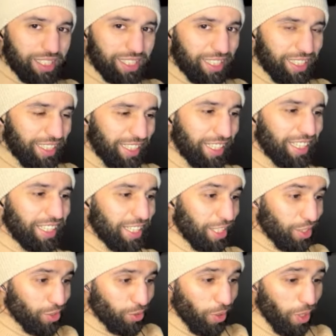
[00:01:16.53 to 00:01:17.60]
it.
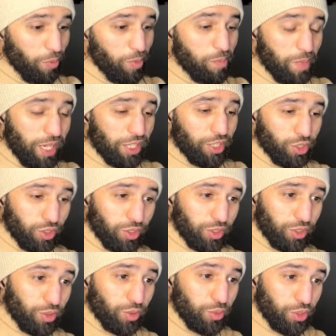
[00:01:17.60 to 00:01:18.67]
So I will make
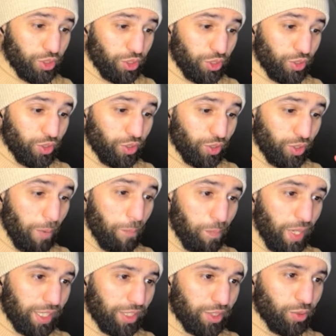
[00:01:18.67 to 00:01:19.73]
sure to
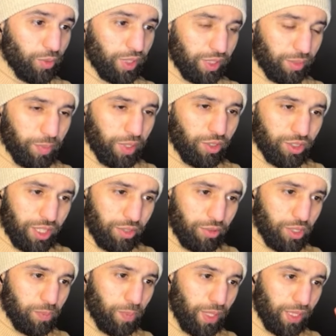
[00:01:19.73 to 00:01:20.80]
come back to it, because I
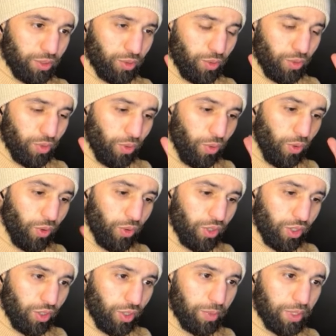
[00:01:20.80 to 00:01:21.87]
respond to all
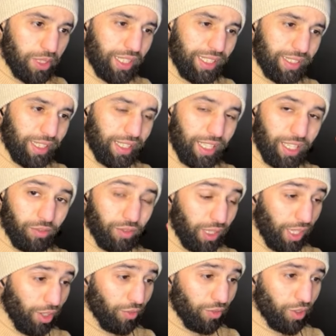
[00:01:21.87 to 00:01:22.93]
the comment, and I have a
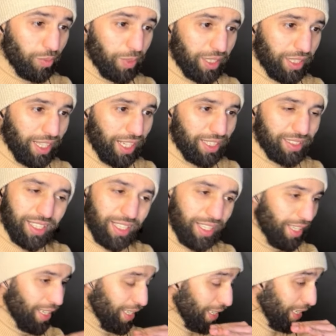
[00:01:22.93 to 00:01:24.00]
lot of comment, guys.
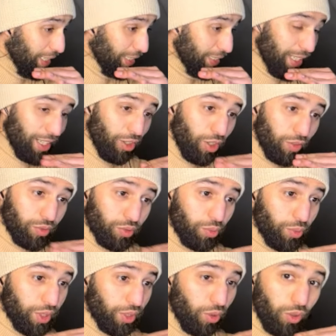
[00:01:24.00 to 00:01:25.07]
And I love
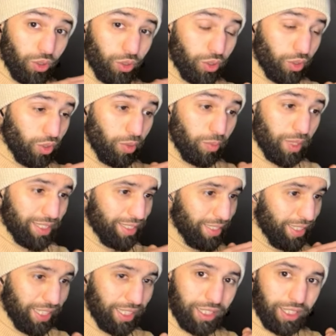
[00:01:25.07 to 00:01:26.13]
to read all your comments,
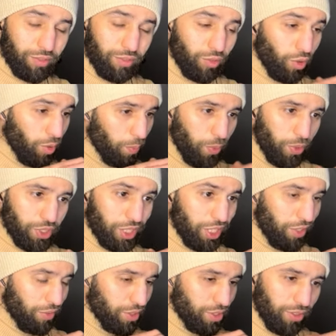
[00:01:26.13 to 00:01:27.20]
negative or
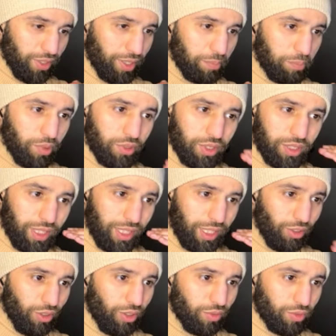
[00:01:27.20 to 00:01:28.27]
positive. It's not important. I
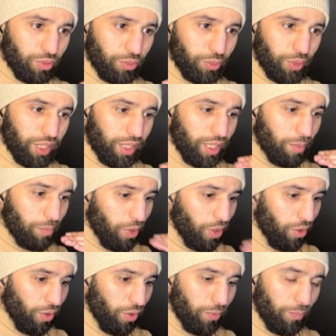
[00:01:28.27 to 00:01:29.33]
love to read them all.